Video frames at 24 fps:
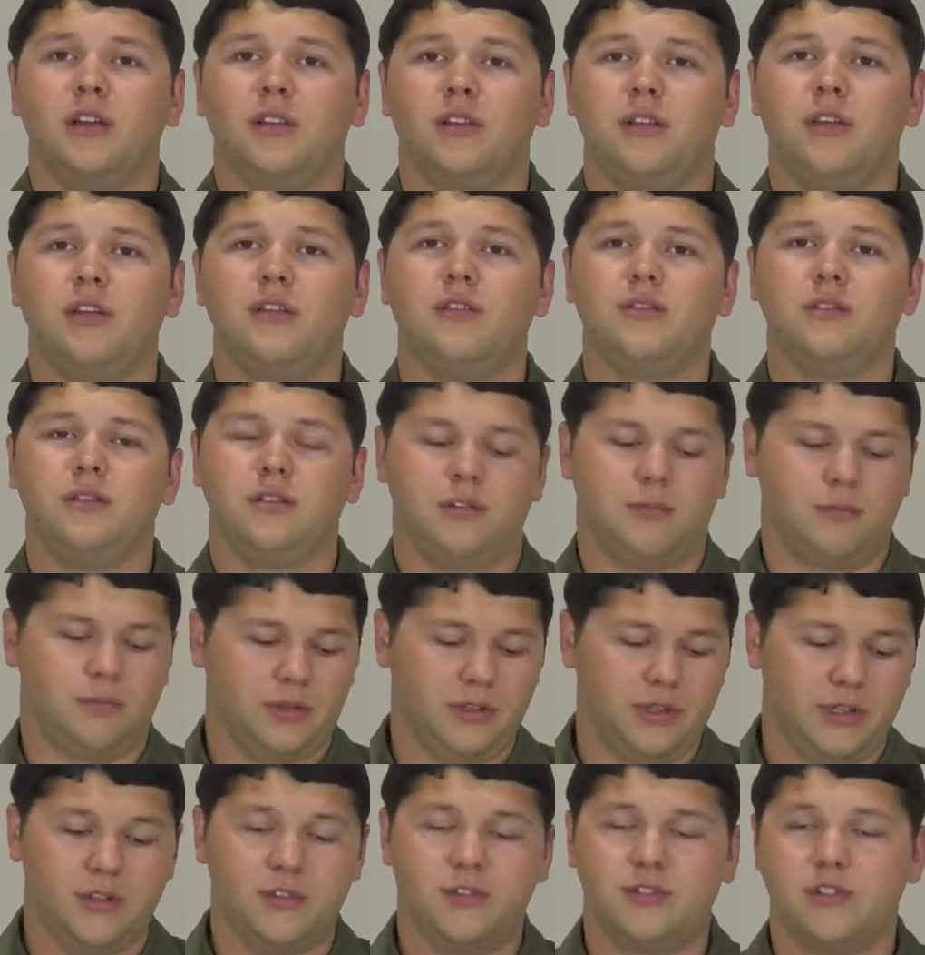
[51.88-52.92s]
These
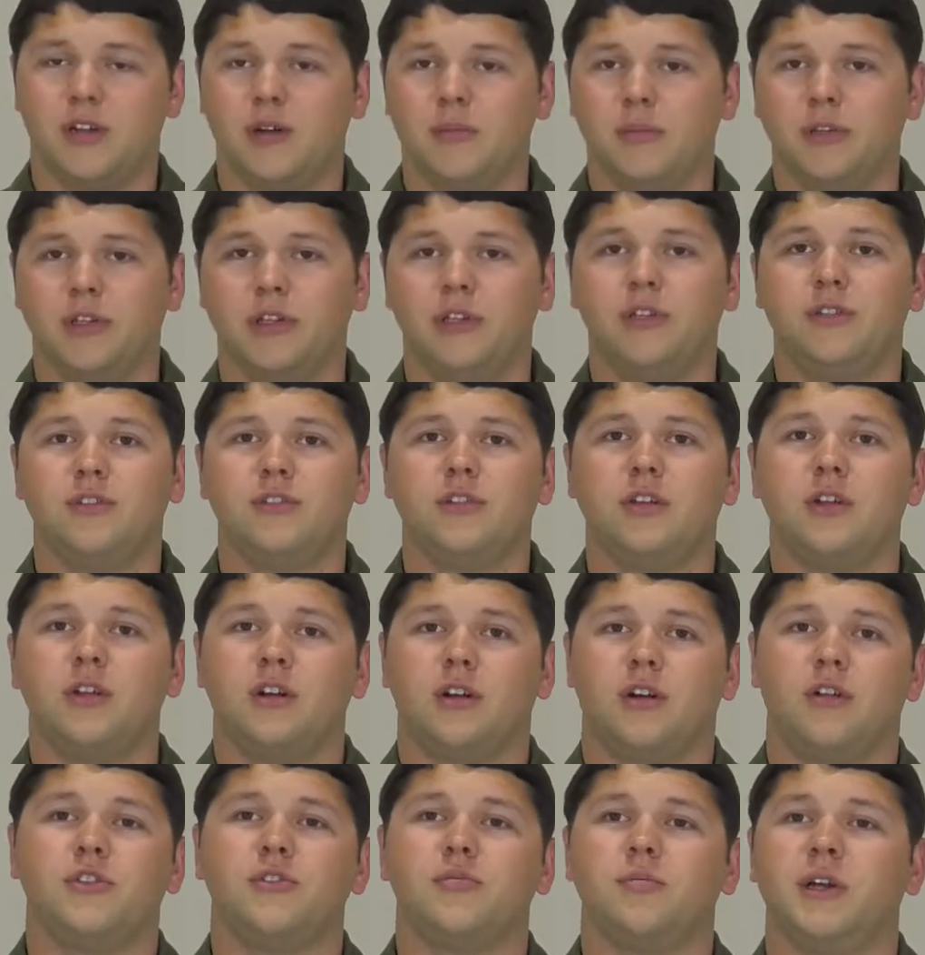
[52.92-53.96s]
complete assemblies
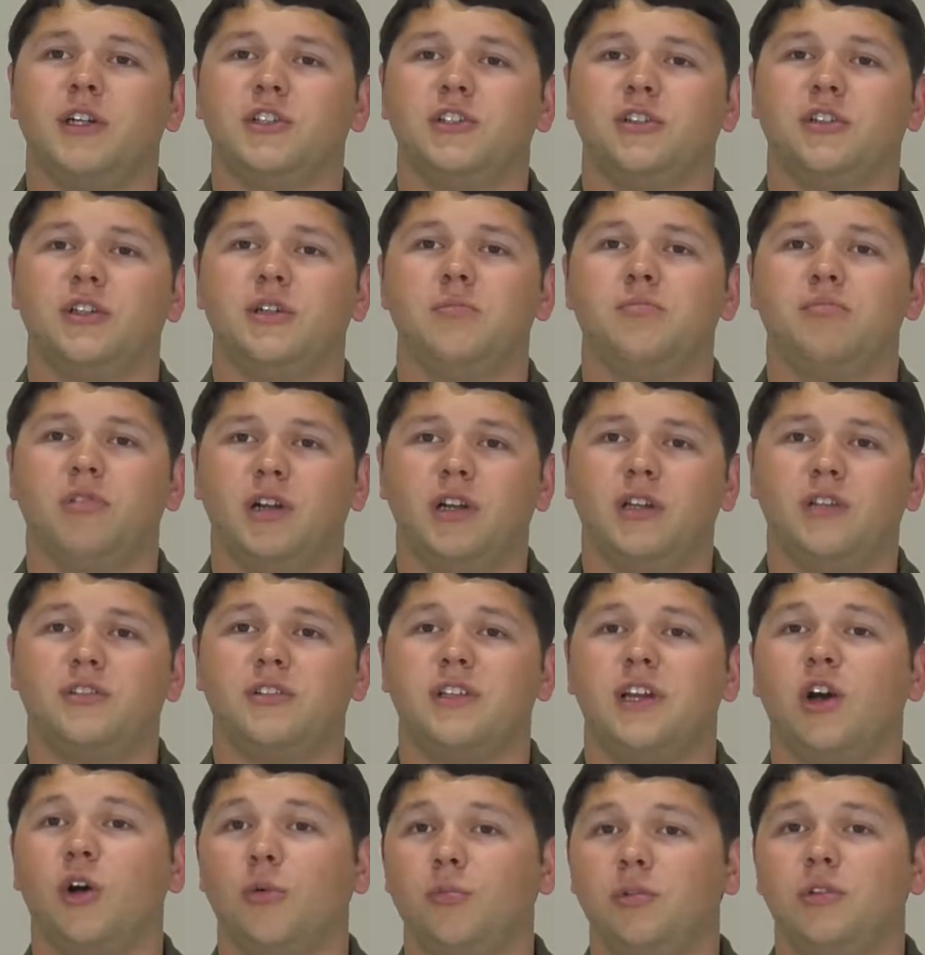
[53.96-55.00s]
are specially priced
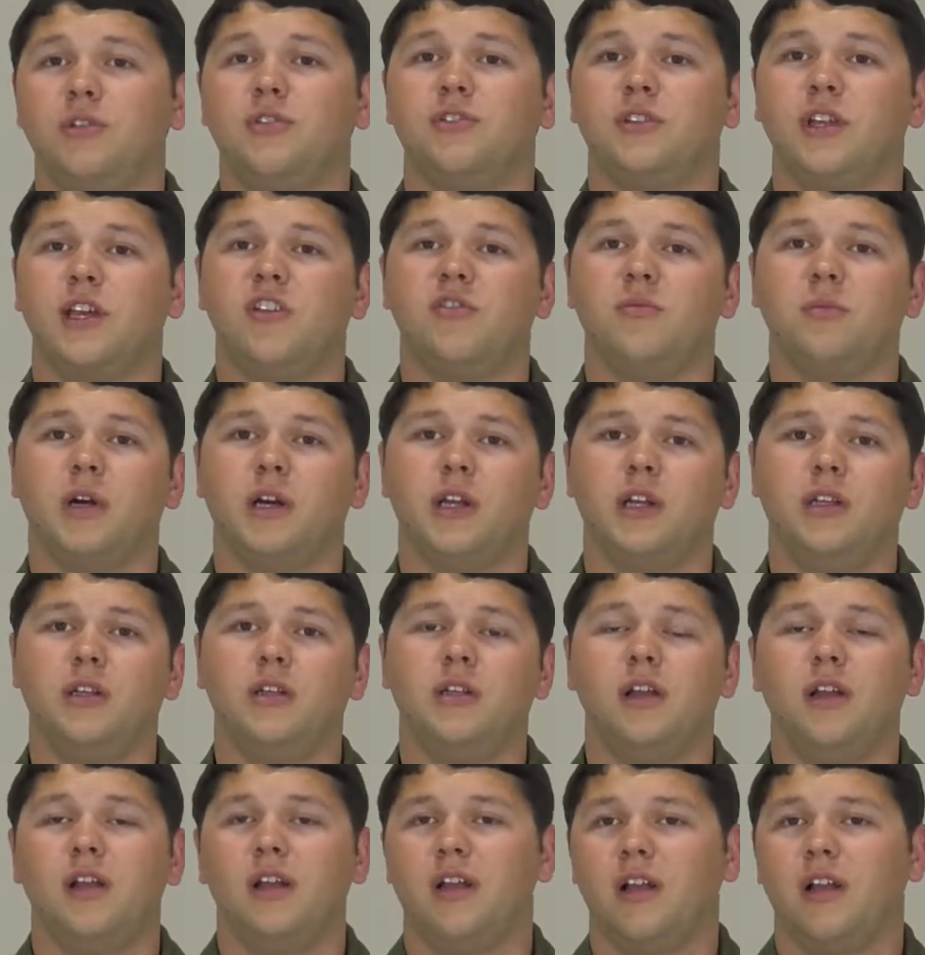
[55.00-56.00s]
to help you save money